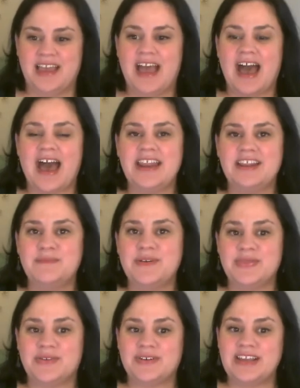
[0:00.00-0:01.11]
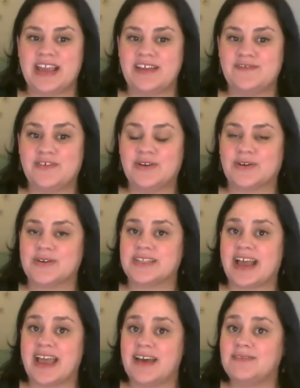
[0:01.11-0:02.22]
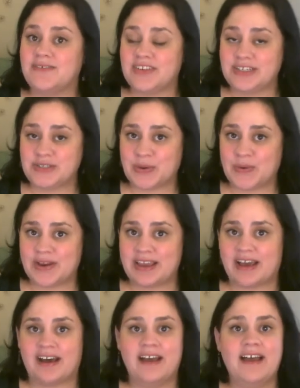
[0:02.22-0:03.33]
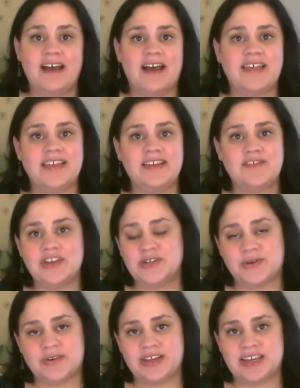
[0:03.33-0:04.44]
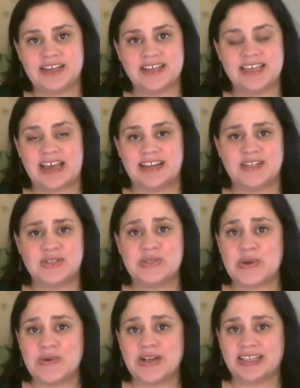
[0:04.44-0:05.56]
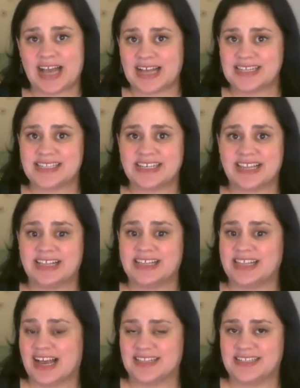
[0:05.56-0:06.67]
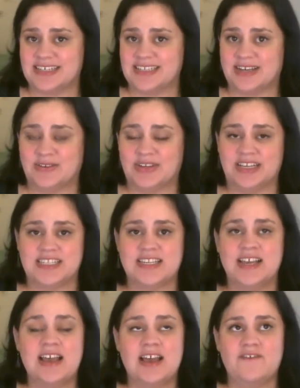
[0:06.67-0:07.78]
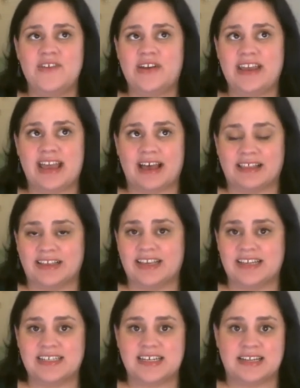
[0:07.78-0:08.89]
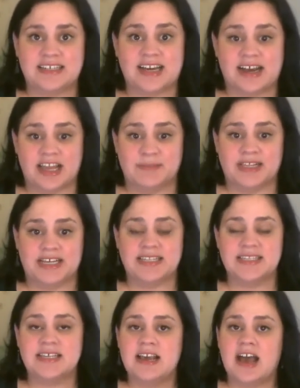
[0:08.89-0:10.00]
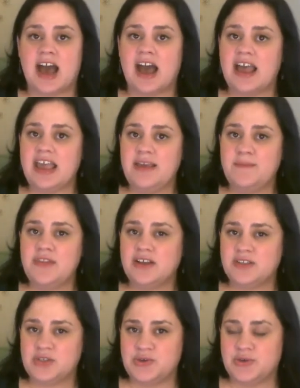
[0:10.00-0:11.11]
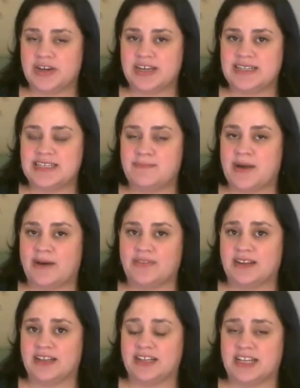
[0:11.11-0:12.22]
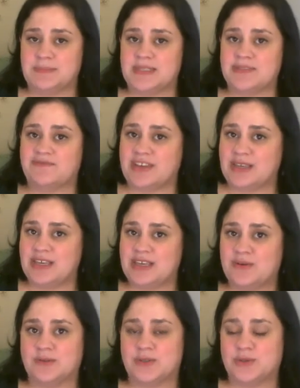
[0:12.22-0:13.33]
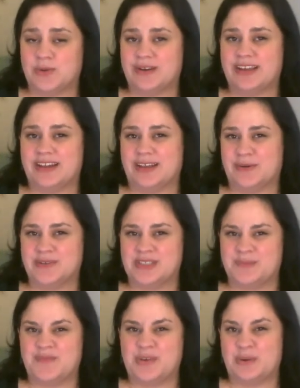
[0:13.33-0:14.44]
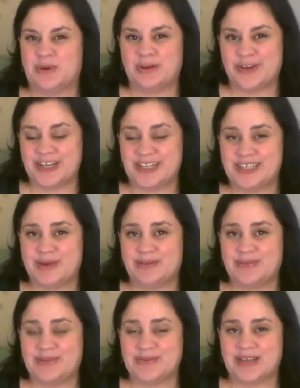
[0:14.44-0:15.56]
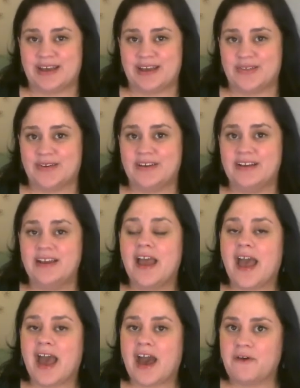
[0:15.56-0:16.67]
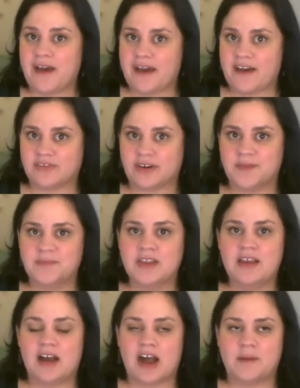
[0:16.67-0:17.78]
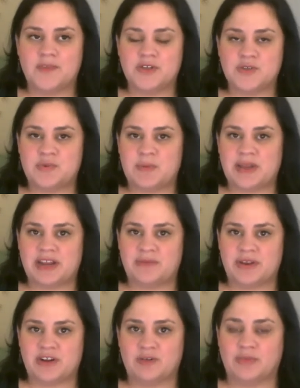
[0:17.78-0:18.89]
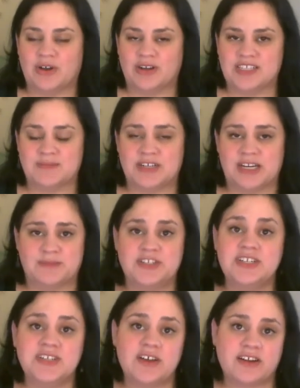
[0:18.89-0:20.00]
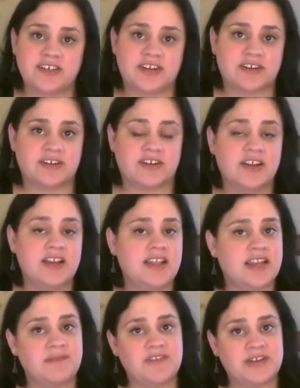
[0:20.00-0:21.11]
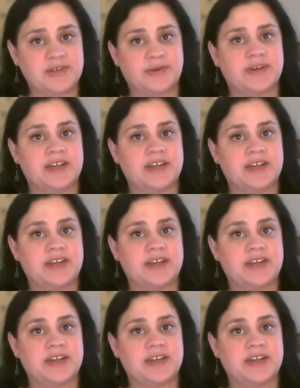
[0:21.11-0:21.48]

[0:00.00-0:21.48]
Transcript: At number 38 for girls, I have Victoria. I think Victoria, again, is so classic and classy sounding. It's very elegant and timeless. I am not too crazy about the nicknames Vicky or Tori, and I know some of you aren't crazy about those either. However, there's a woman, I read her blog sometimes. She's got a daughter named Victoria,